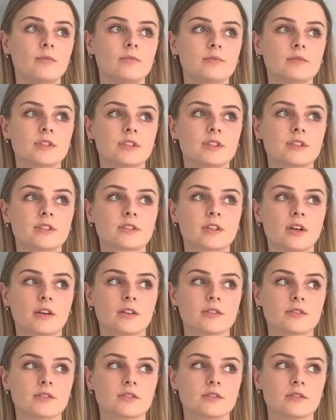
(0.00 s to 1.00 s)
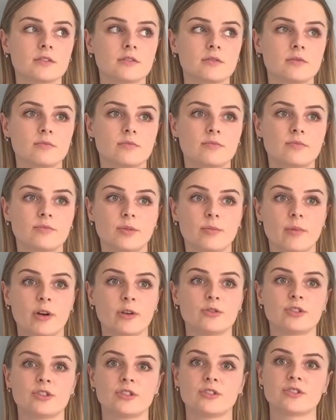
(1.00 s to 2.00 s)
to discuss
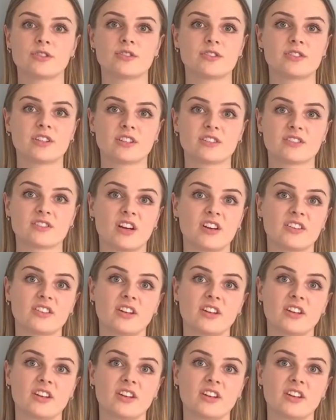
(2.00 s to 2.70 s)
promotions and things like